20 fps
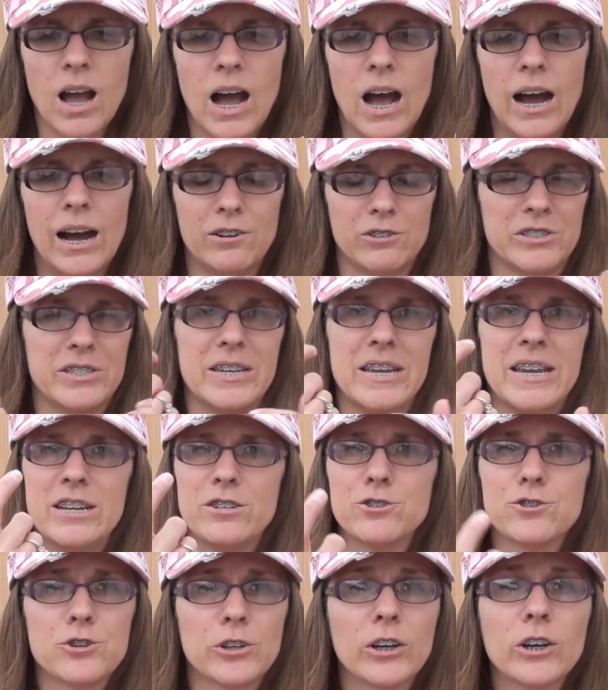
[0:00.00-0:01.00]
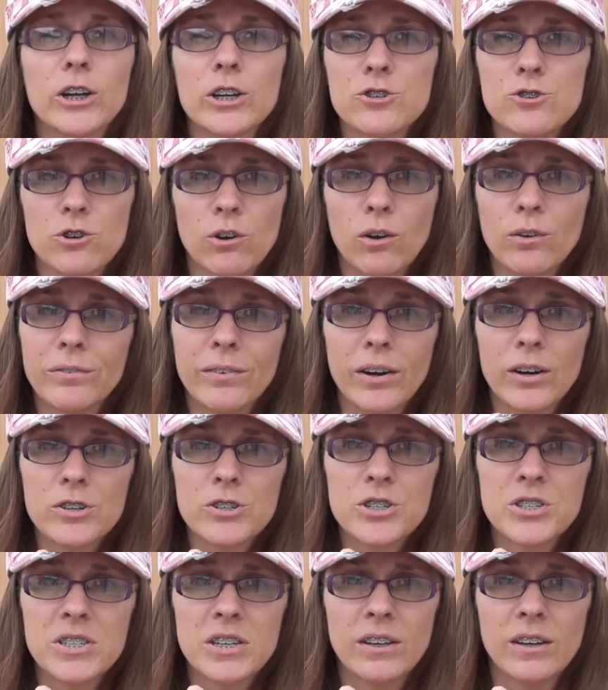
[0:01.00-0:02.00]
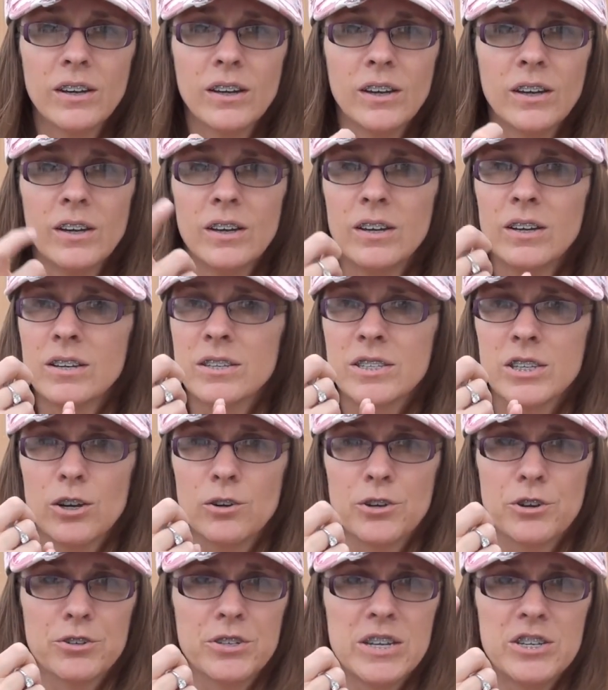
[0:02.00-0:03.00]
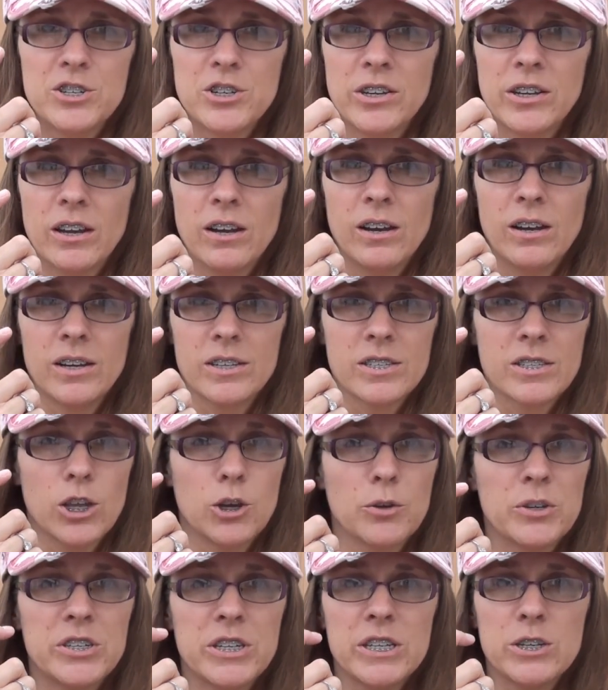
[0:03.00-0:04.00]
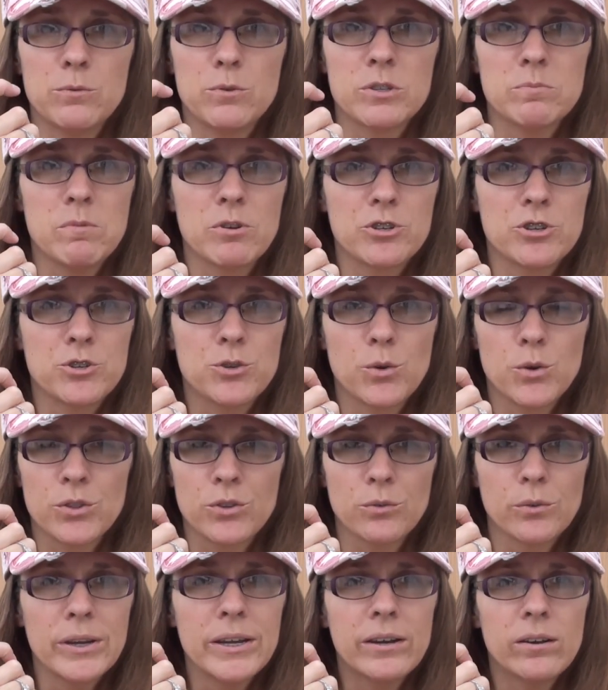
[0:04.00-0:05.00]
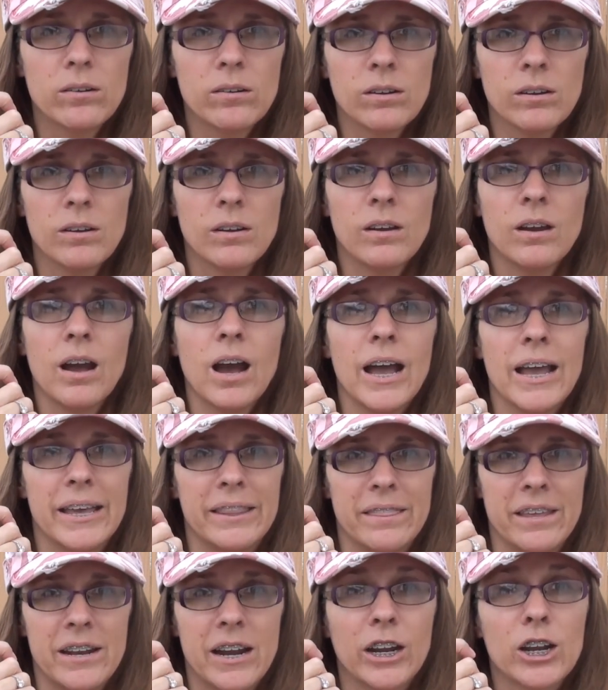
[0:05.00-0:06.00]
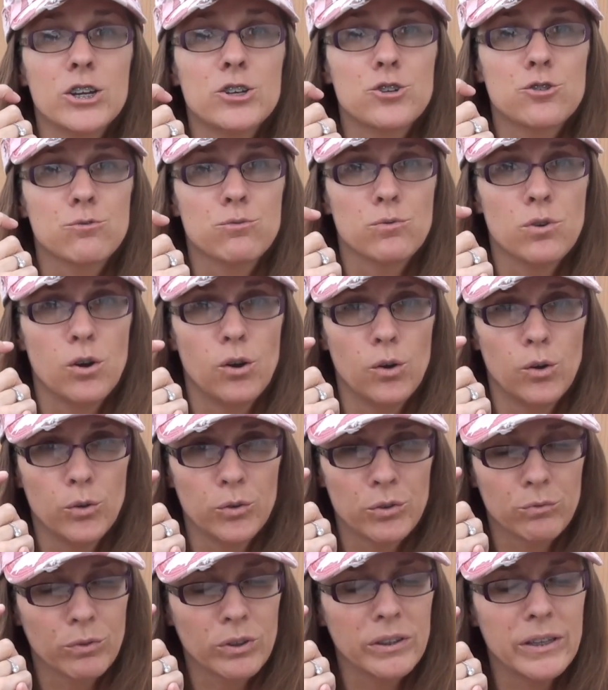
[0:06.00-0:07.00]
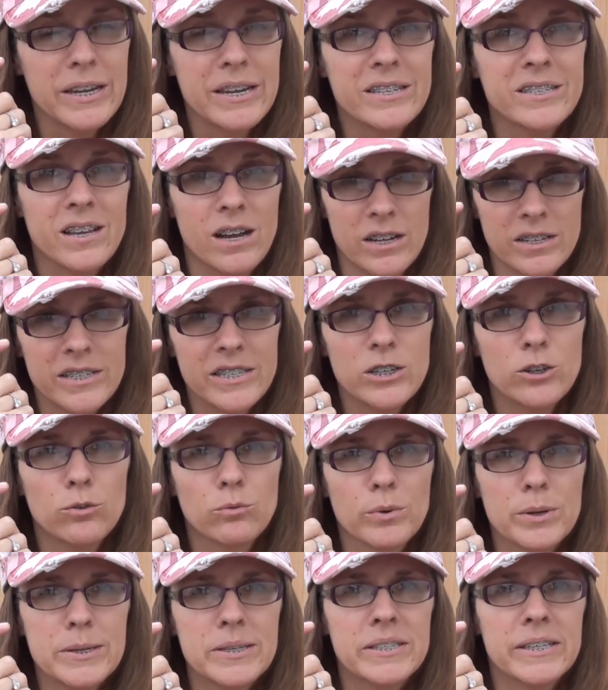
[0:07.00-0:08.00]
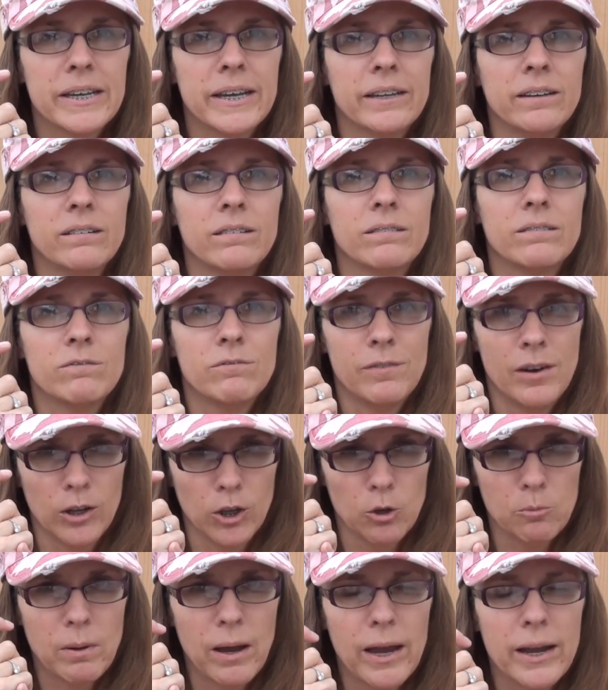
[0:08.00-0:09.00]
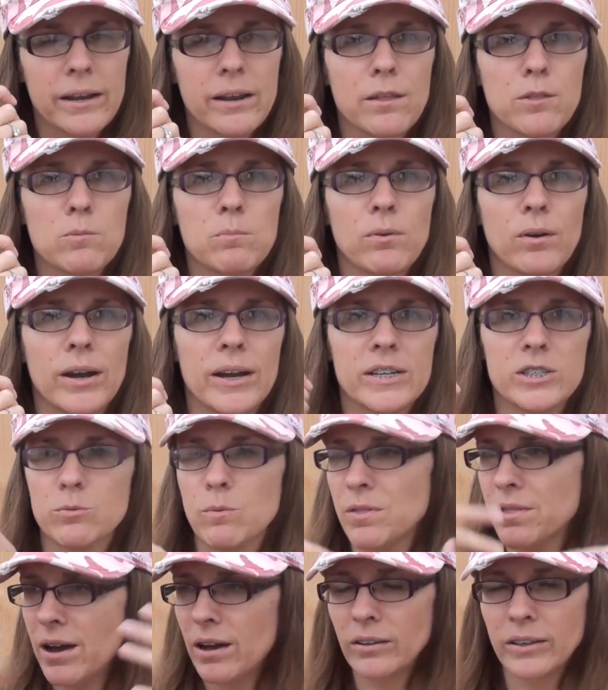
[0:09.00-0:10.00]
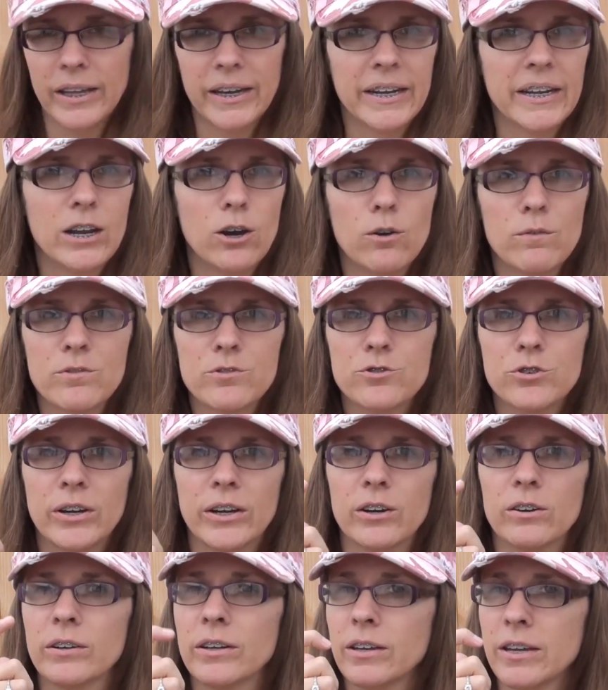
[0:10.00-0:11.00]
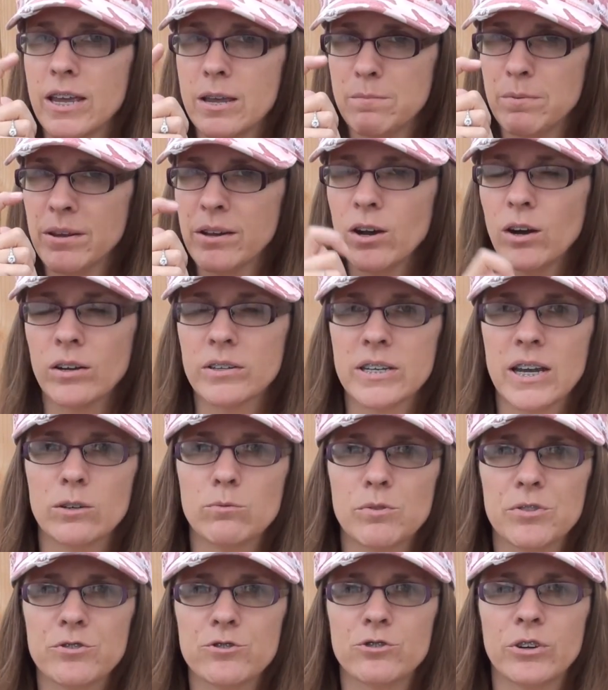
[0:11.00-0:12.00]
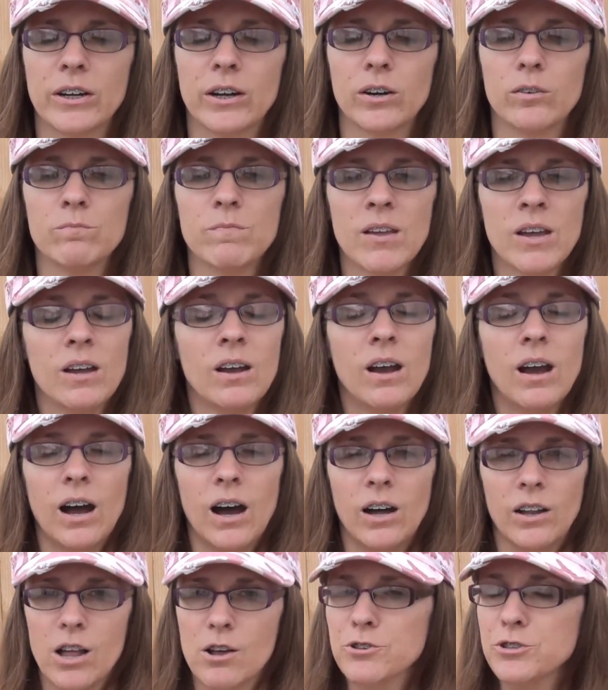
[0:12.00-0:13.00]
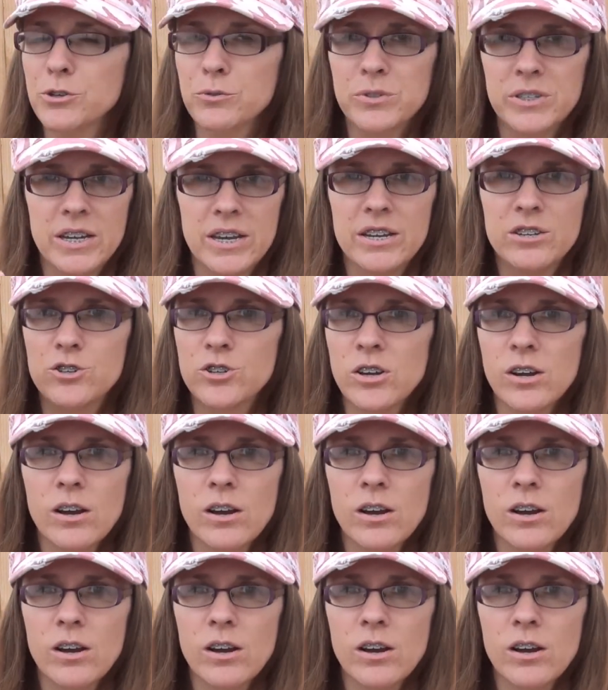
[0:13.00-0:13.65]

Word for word: I'll teach trigger control first. So you're teaching a slow continuous motion toward the rear, and then a controlled release until reset, followed by another press without letting go of the trigger, keeping contact with the trigger. I'll also teach